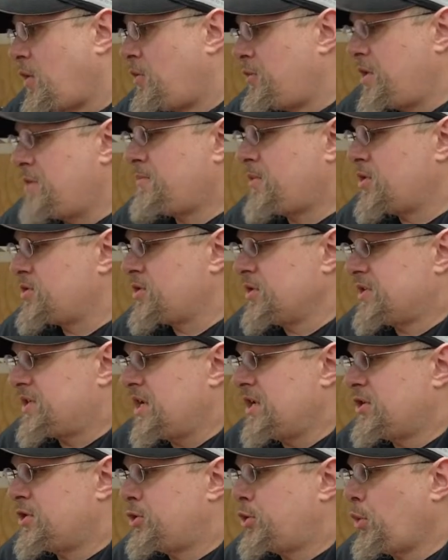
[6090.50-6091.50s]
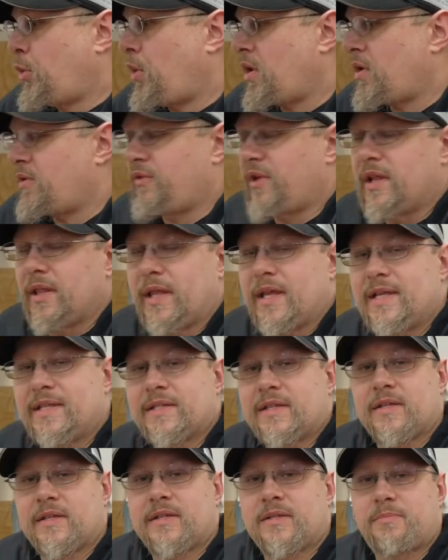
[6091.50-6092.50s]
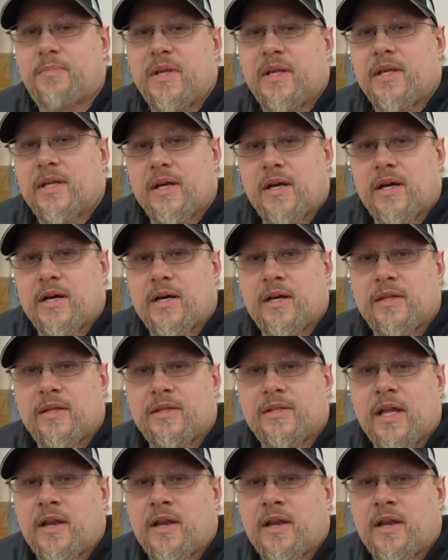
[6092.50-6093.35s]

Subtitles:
emergency door releases because